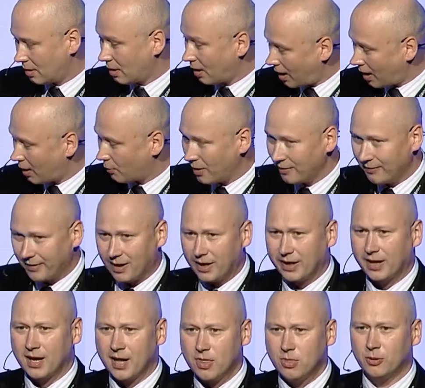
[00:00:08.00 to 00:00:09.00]
However, I
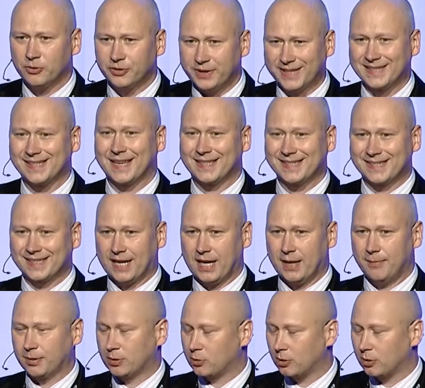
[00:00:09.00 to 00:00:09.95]
cannot escape